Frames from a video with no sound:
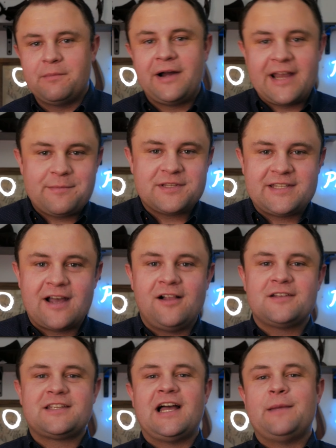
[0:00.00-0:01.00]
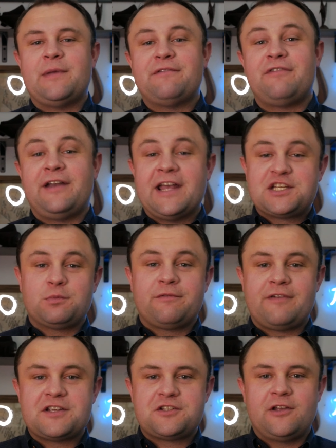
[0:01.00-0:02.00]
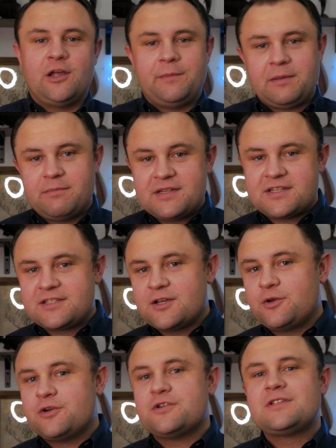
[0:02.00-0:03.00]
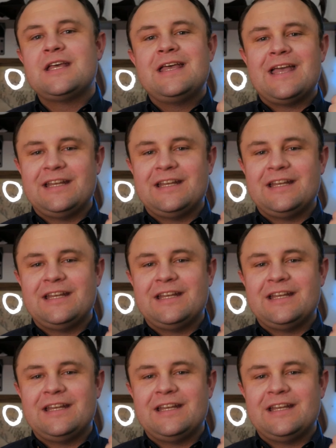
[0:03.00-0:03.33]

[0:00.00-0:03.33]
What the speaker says: My name is Dallas. I am a financial professional helping business owners